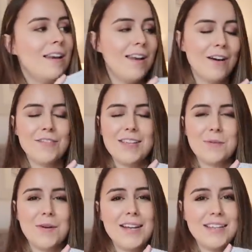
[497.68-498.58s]
love
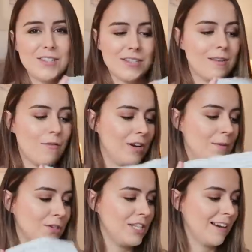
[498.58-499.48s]
this one, it's just a
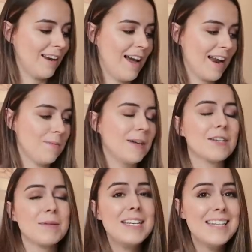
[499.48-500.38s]
really pretty colour. And I
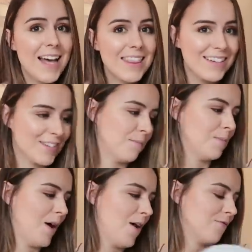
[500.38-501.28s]
picked up another
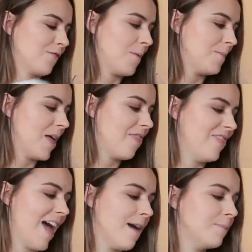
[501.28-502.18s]
jumper from
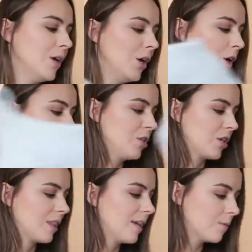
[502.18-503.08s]
them,
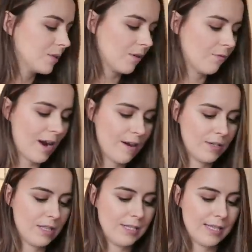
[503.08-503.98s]
which I think was
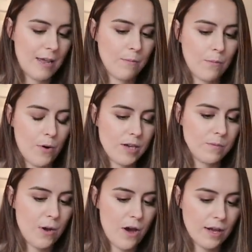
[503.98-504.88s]
around the same
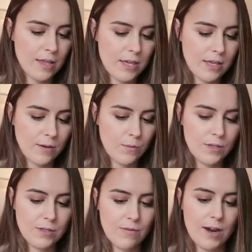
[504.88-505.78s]
price mark. I think it
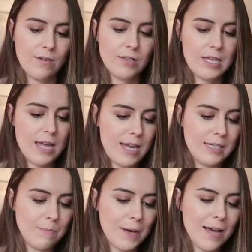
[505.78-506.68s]
was around the
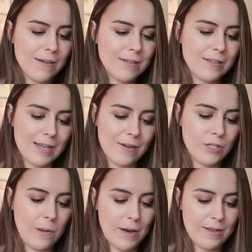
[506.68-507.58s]
£80 down
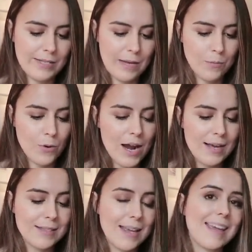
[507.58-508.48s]
to about the same
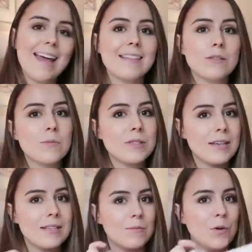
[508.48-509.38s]
price. Again, this one was
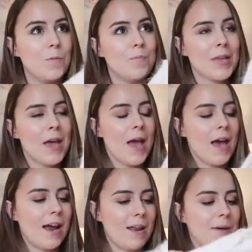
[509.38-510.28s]
size small,
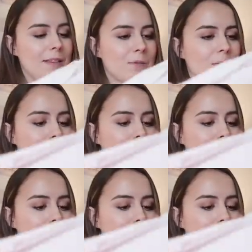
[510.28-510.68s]
and I picked this one